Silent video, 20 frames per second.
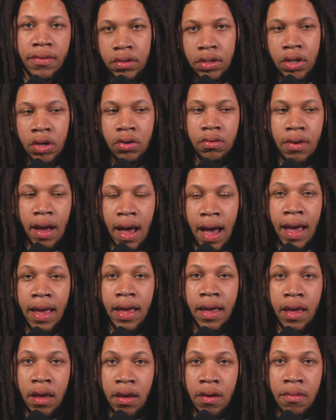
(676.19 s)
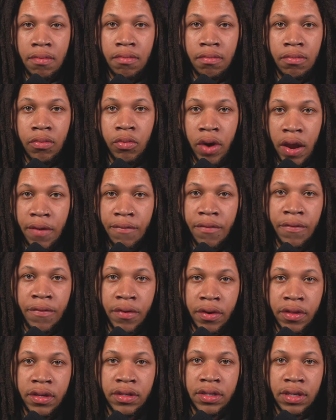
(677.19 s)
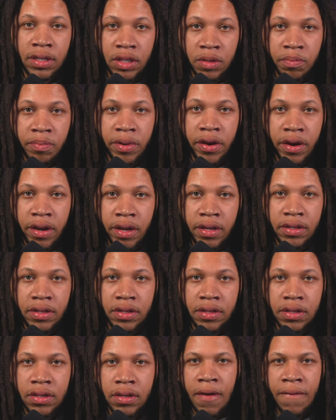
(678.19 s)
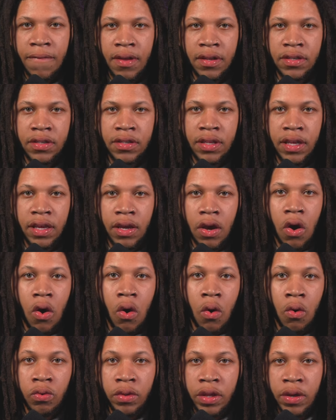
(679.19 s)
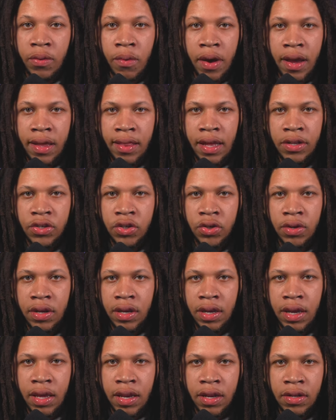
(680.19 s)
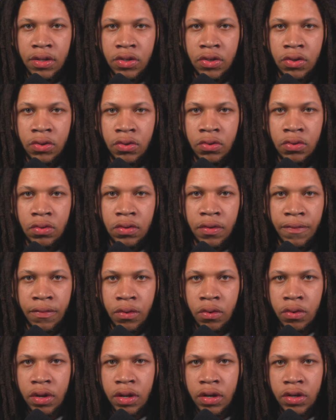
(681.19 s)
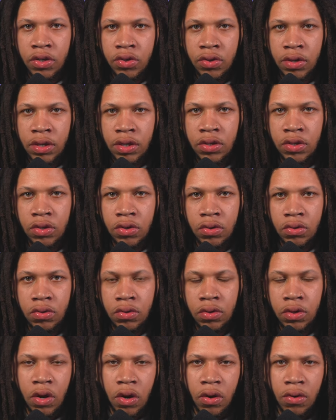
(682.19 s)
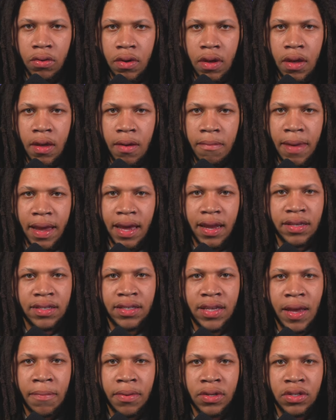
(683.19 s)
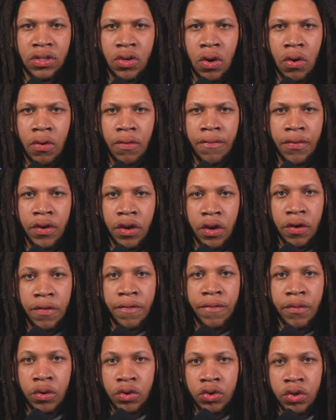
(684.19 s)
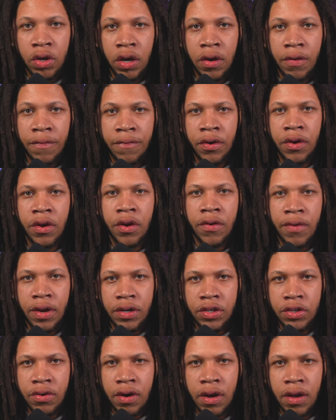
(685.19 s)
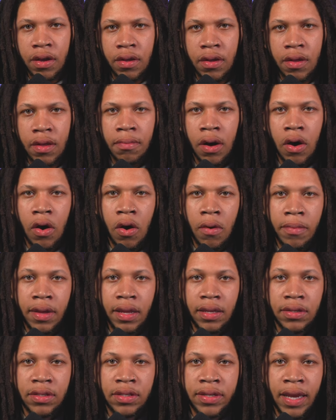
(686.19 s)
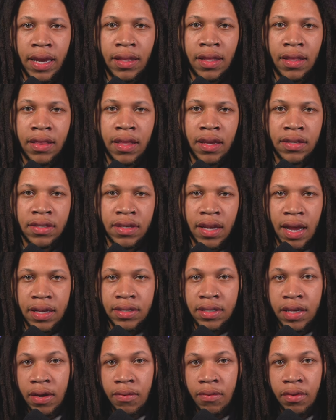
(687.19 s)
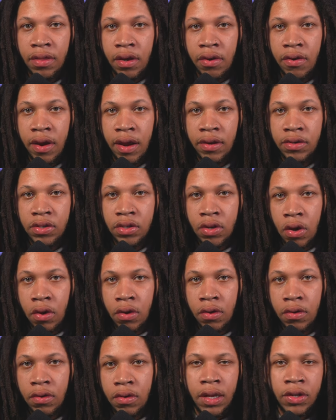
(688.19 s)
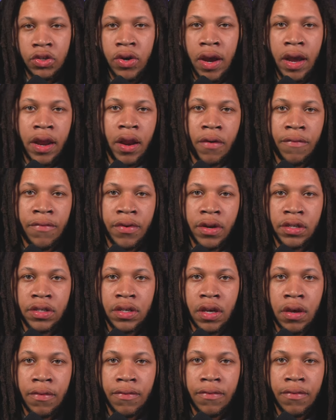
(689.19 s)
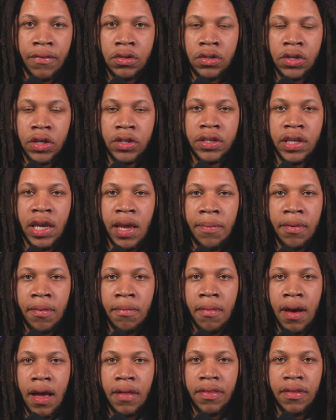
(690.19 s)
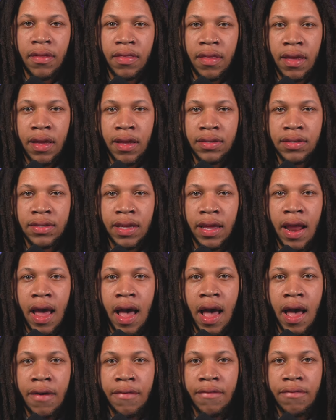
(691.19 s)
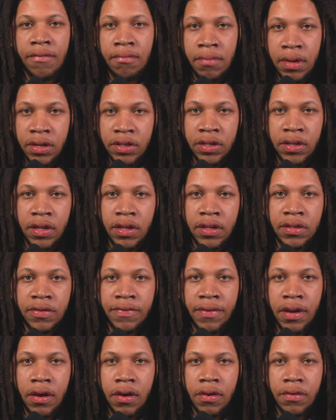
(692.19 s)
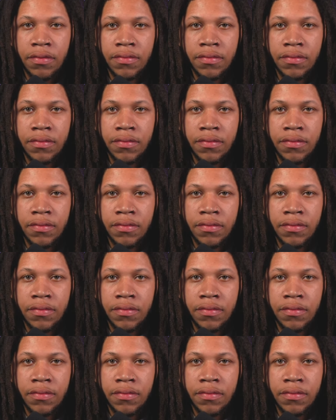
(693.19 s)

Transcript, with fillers: So I am grateful for this experience. If it's the only way that you can get into the food industry to, you know, make it a stepping stone for your food truck or for your restaurant, by all means, take the things that I say with a grain of salt and try it out for yourself. Just keep in mind the things that I've mentioned in this video.